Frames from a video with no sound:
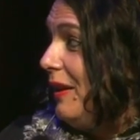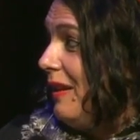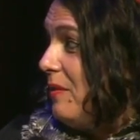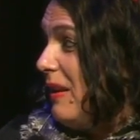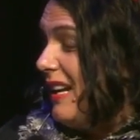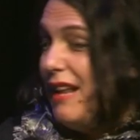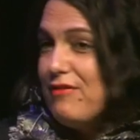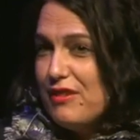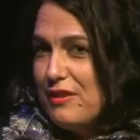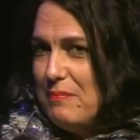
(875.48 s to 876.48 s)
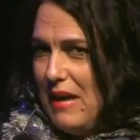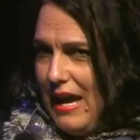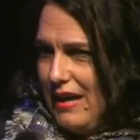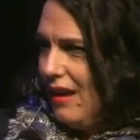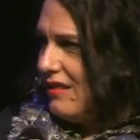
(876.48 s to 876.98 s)
They were a bit cleverer than
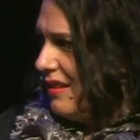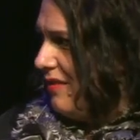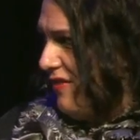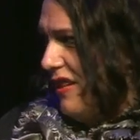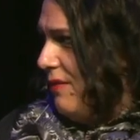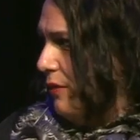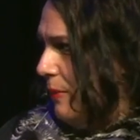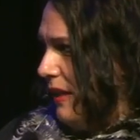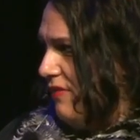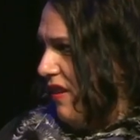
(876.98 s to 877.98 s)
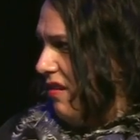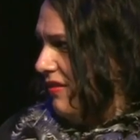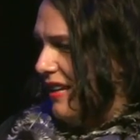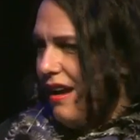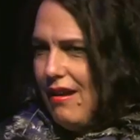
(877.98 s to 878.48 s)
me, and I didn't speak
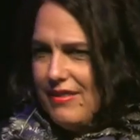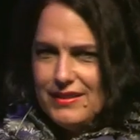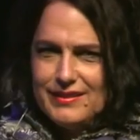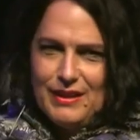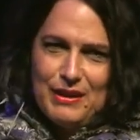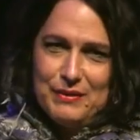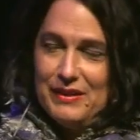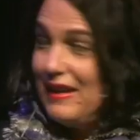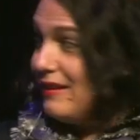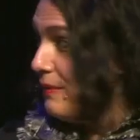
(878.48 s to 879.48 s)
Farsi either, and they